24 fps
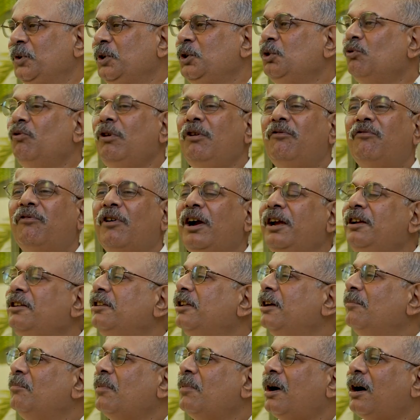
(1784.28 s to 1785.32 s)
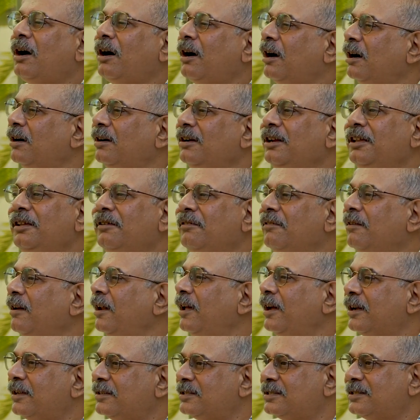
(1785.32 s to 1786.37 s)
You will find them hardly
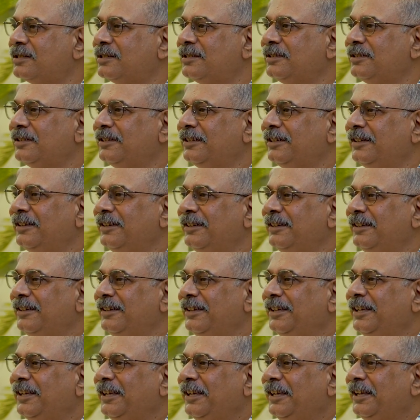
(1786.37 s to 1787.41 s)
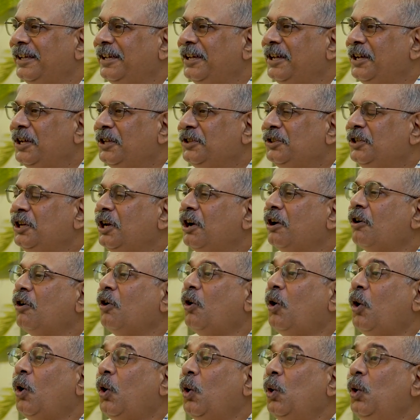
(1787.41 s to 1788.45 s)
relaxed. They are
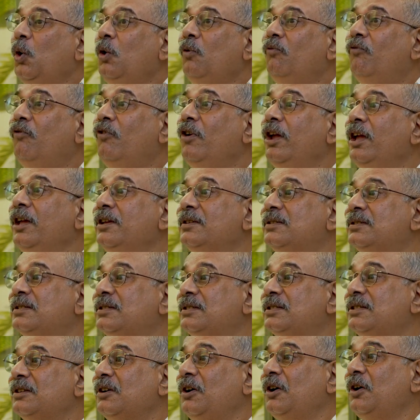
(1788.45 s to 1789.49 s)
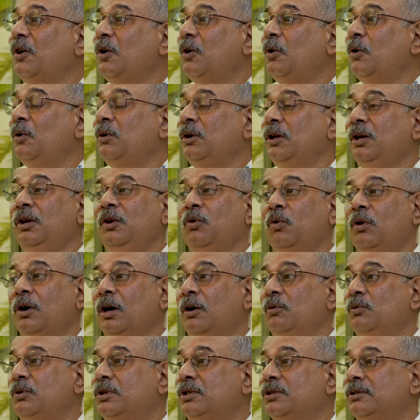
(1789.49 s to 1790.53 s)
always on a
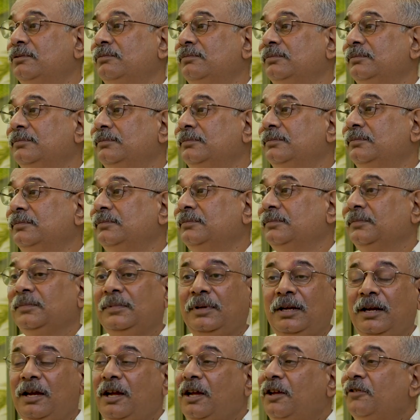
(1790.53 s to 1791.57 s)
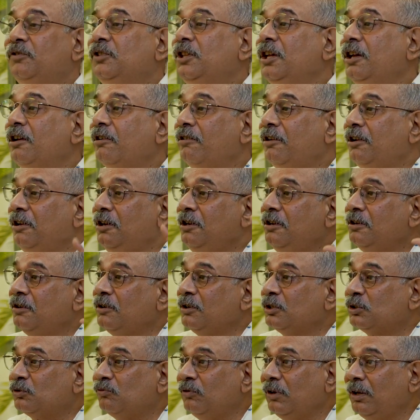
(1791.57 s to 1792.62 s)
lookout. their
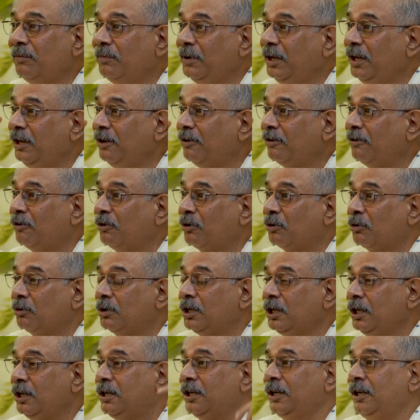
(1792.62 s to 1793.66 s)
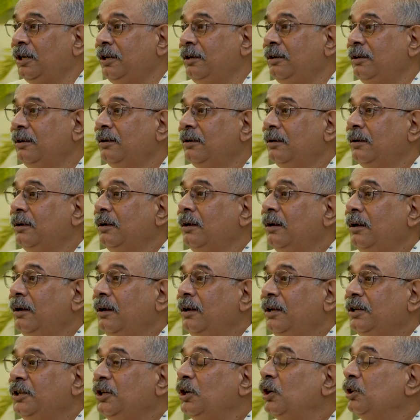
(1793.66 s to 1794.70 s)
ears will be, rotating.
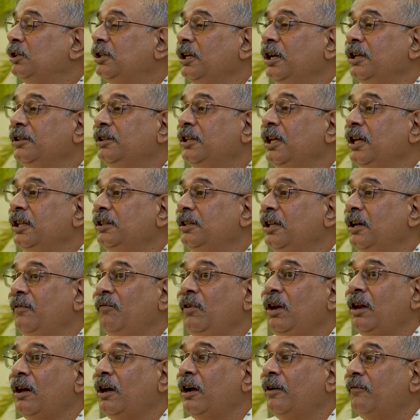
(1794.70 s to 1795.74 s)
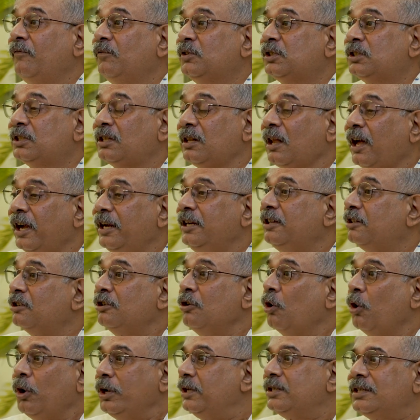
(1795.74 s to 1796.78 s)
They will have slight
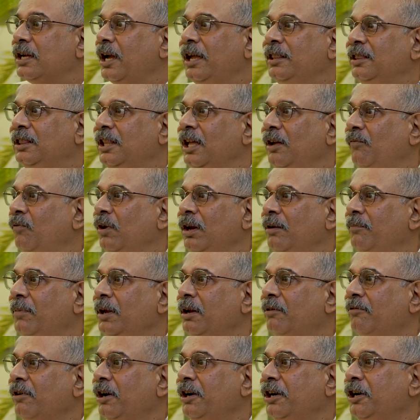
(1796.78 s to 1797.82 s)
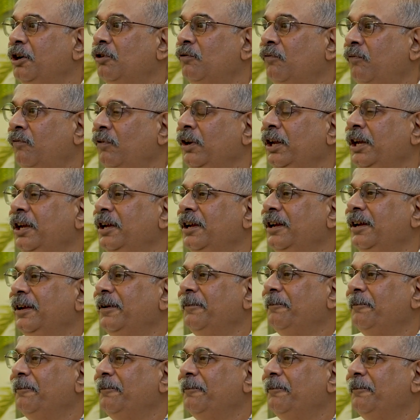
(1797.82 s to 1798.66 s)
noise and they will be ready to flee.